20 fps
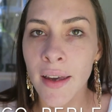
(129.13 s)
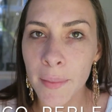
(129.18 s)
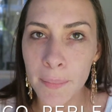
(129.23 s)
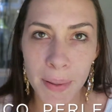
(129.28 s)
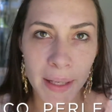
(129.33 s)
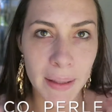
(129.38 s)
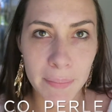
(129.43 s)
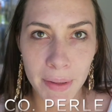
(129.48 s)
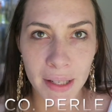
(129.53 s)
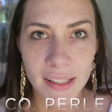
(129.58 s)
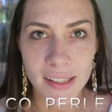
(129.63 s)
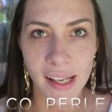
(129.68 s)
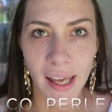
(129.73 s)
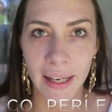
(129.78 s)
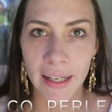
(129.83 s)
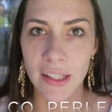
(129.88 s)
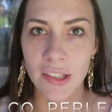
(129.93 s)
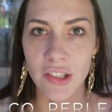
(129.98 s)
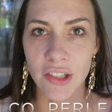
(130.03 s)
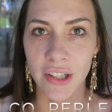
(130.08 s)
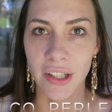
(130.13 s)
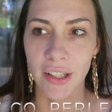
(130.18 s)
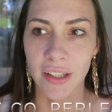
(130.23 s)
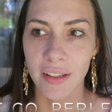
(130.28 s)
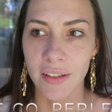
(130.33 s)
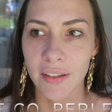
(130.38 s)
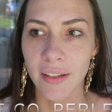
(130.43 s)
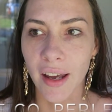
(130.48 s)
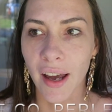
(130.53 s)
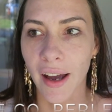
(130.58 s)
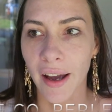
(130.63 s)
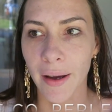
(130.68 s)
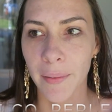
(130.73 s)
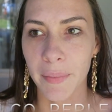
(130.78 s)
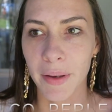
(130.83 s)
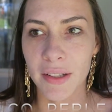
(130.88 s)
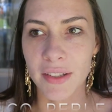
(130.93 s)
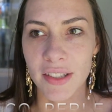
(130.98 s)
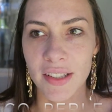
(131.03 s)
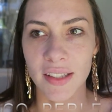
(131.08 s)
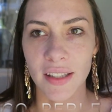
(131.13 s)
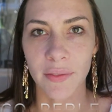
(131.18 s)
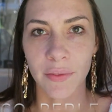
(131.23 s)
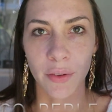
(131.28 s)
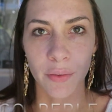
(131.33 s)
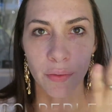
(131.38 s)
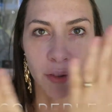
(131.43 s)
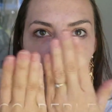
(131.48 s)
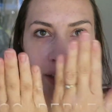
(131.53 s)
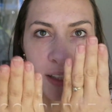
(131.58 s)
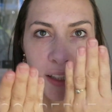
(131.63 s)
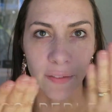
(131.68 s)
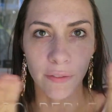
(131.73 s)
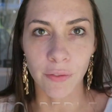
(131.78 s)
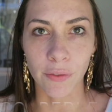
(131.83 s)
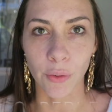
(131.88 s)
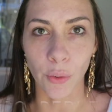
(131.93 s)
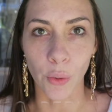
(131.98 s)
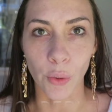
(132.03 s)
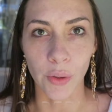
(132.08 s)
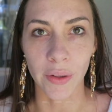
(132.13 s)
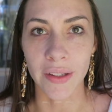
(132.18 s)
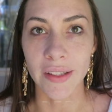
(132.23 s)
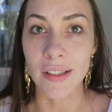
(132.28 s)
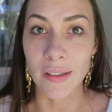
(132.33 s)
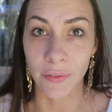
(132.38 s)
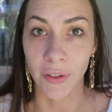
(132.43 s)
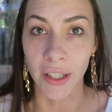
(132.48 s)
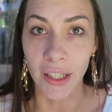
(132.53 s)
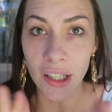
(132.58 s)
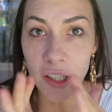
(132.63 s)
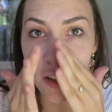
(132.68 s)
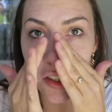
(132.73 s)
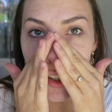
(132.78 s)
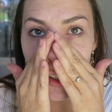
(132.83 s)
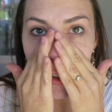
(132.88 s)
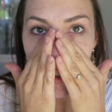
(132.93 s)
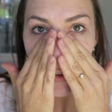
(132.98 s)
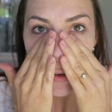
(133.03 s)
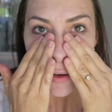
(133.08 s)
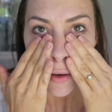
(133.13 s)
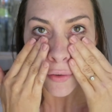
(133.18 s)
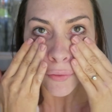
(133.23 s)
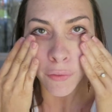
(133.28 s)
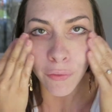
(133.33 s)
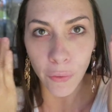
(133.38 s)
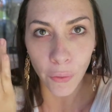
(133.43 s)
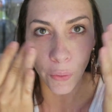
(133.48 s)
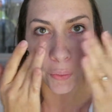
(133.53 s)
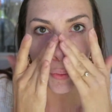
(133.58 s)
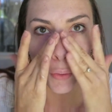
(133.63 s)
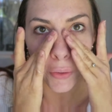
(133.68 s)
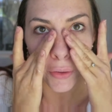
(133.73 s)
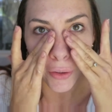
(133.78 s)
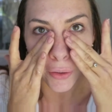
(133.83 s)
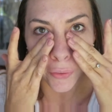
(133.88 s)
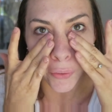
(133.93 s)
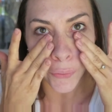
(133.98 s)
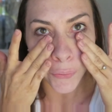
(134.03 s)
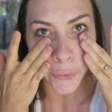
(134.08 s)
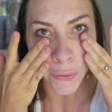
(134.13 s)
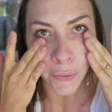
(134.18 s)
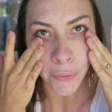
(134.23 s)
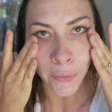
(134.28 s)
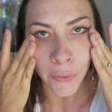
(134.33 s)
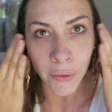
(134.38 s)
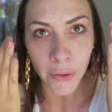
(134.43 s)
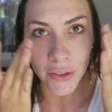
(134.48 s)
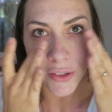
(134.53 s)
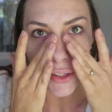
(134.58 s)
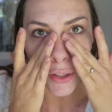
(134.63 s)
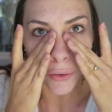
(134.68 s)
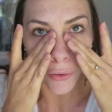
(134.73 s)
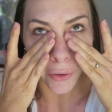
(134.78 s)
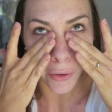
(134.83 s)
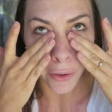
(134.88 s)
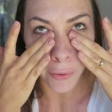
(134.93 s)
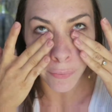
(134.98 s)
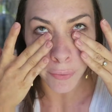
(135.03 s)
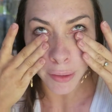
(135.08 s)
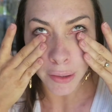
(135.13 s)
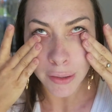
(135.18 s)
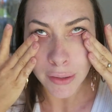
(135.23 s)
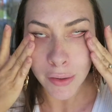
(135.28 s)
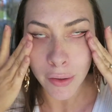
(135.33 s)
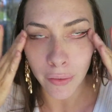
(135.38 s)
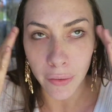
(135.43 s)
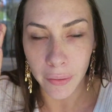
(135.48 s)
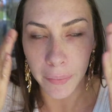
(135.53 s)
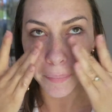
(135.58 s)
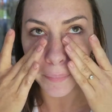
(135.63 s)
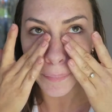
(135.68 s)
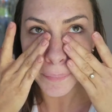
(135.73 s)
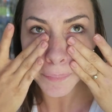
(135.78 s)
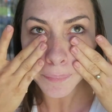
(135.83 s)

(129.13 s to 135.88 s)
pigmentation, and just give a really flawless finish for the golden glow to go over the top.